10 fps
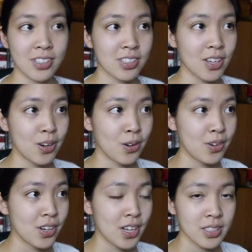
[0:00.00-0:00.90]

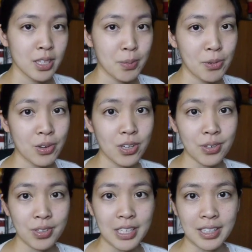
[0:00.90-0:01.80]
So tell me what
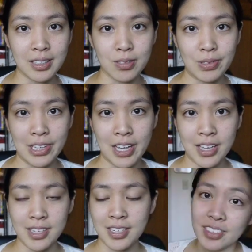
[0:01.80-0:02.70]
you're reading this
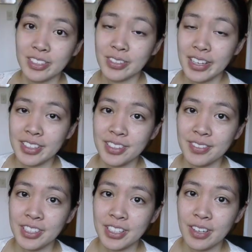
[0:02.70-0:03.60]
weekend. So that is the
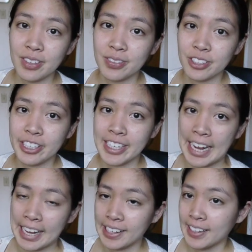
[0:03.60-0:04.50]
video for
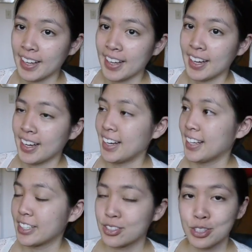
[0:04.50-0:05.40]
today.
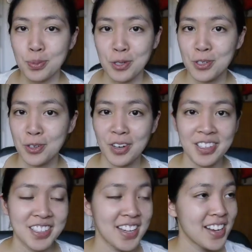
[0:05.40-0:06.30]
Super
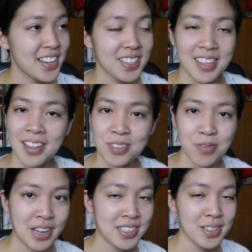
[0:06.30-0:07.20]
short gets
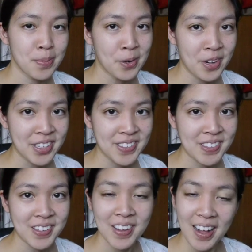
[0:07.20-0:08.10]
right to the
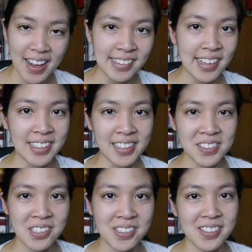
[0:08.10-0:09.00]
point. I like
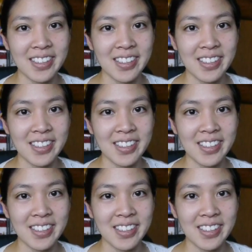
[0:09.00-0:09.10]
it.